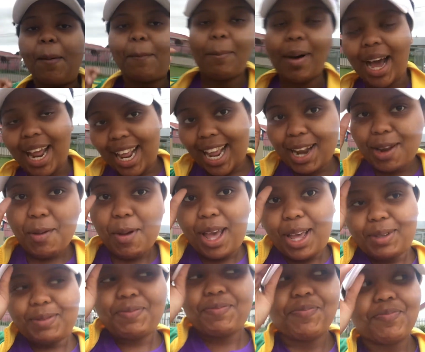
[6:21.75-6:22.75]
But
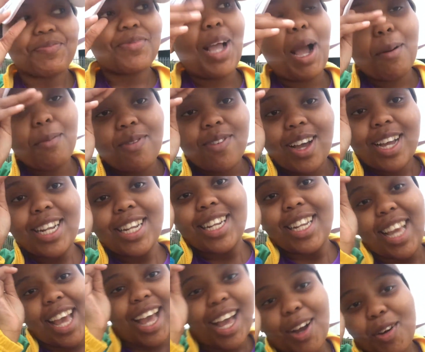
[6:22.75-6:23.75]
anyway, I'm
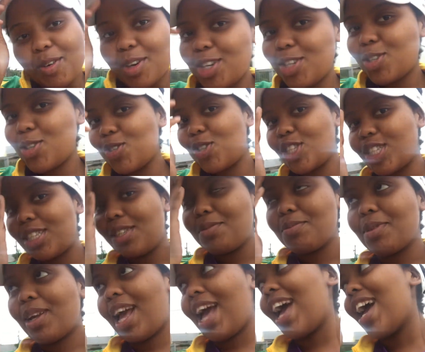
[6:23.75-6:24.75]
finally going to gym,
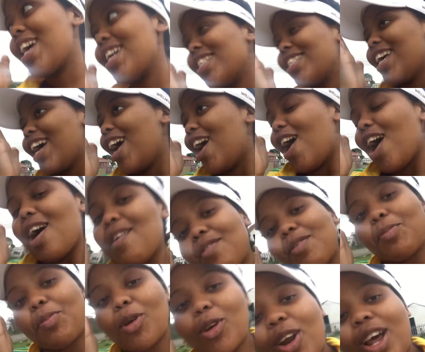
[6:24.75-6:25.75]
guys.
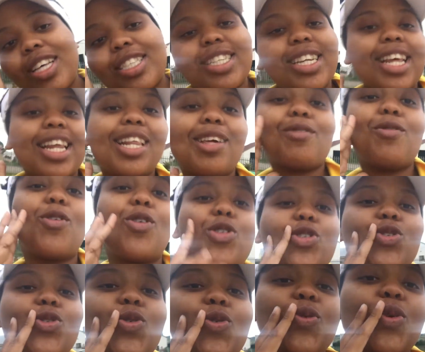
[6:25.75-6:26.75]
After procrastinating for
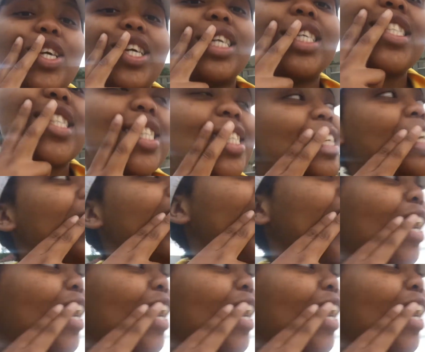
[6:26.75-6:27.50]
2 weeks, no?